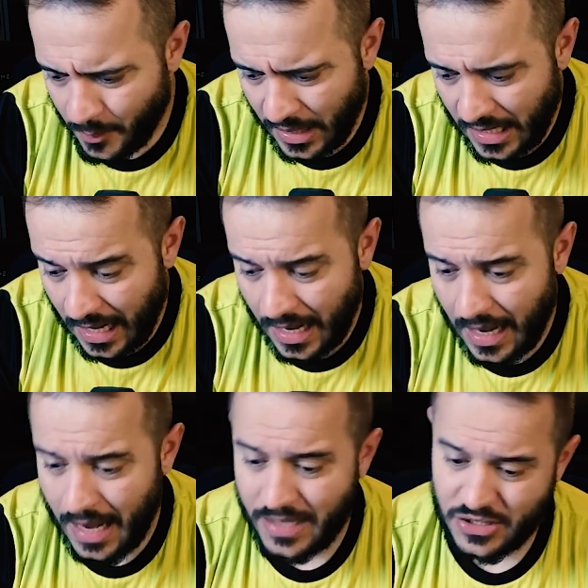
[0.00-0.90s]
But
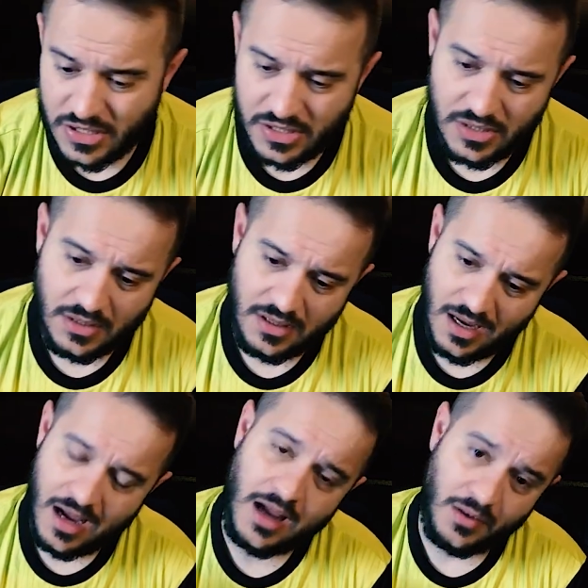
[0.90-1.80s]
I
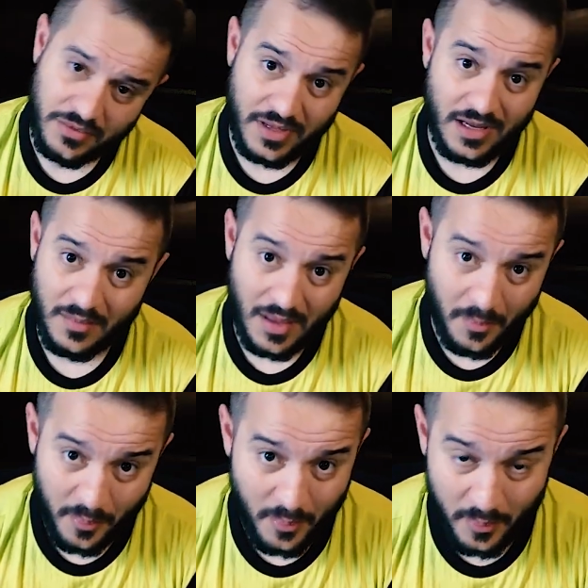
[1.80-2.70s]
don't think
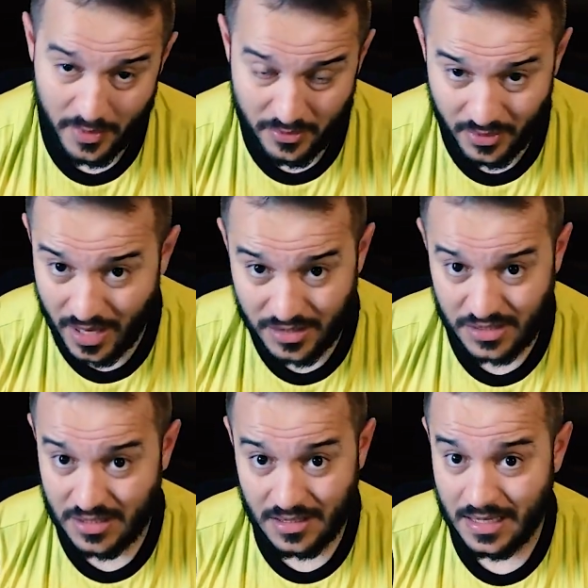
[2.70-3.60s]
that Pedro
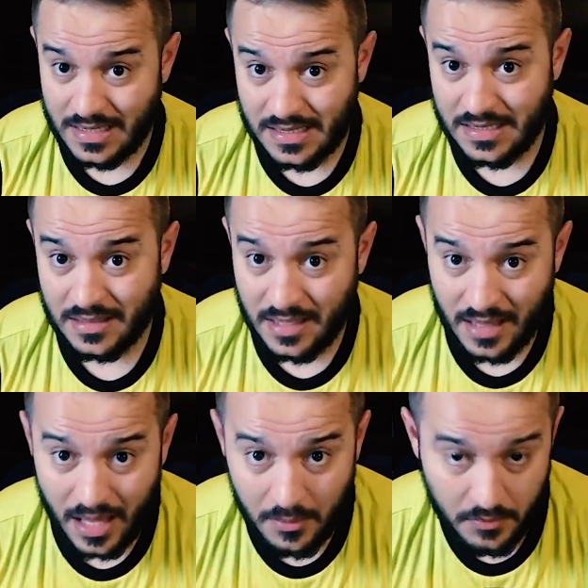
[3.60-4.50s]
Caixinha is the
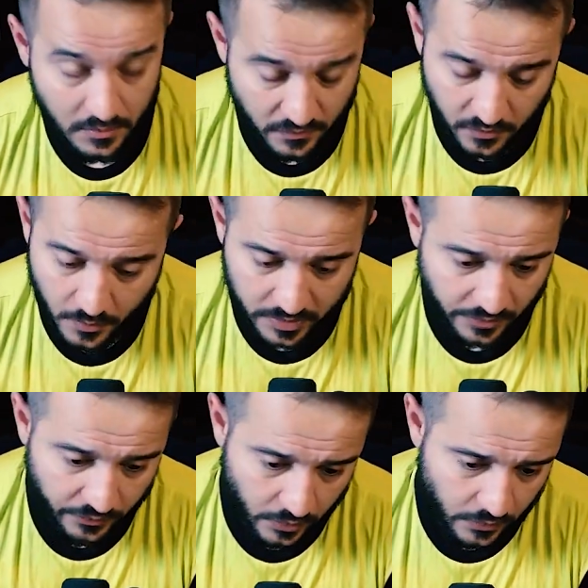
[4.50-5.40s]
name for
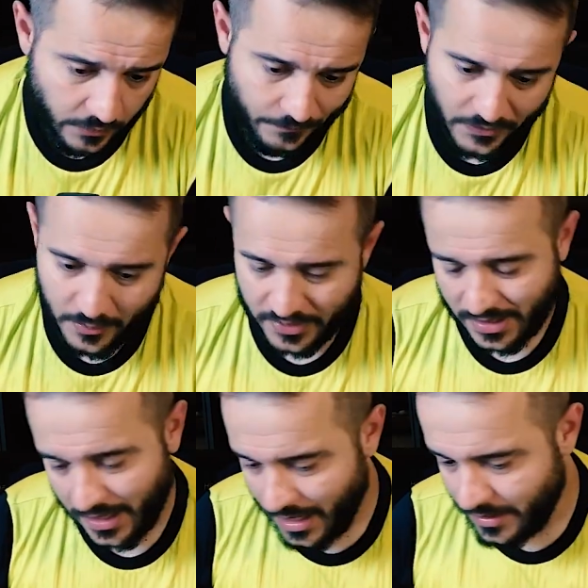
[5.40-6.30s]
Botafogo. But
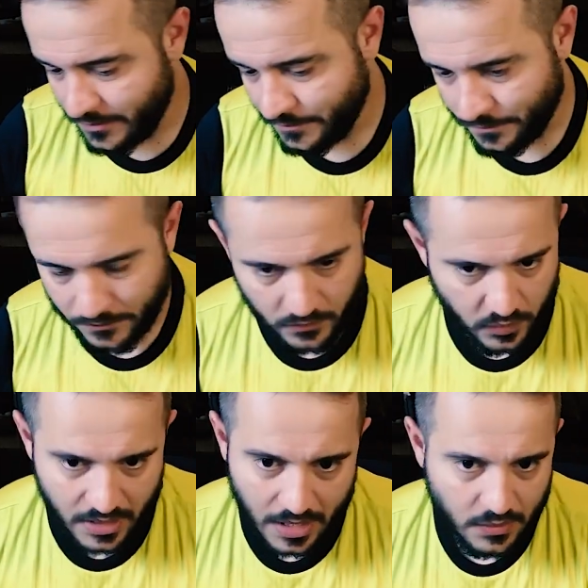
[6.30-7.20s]
then again,
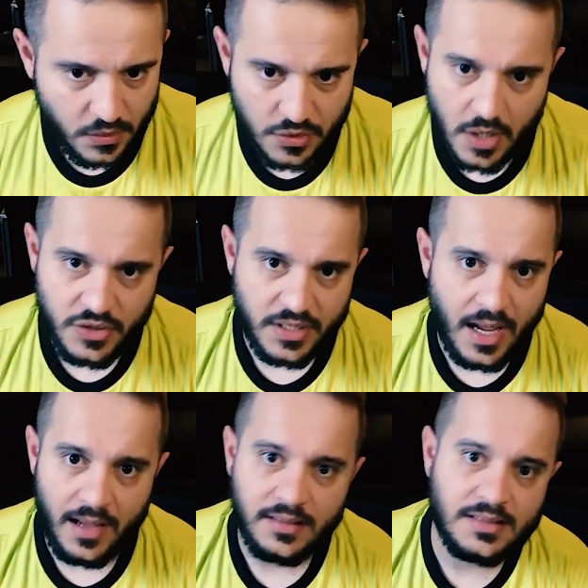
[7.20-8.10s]
when Arthur Jorge
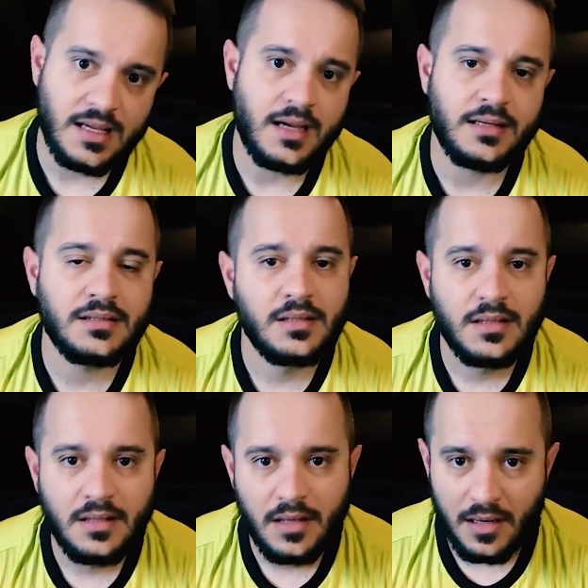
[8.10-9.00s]
got signed,
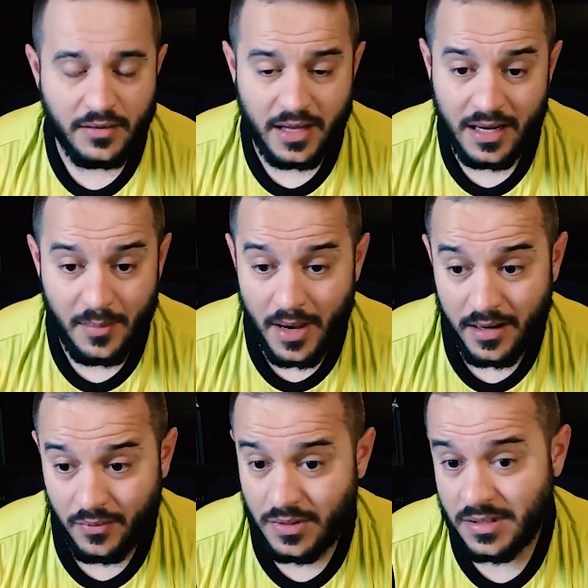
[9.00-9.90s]
I don't think
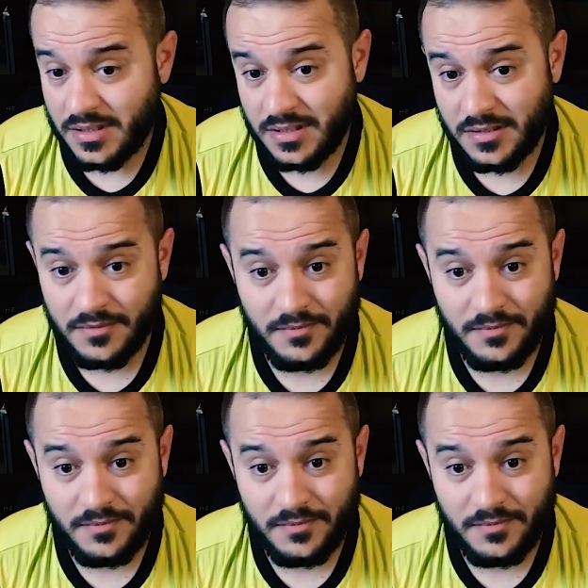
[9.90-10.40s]
anybody was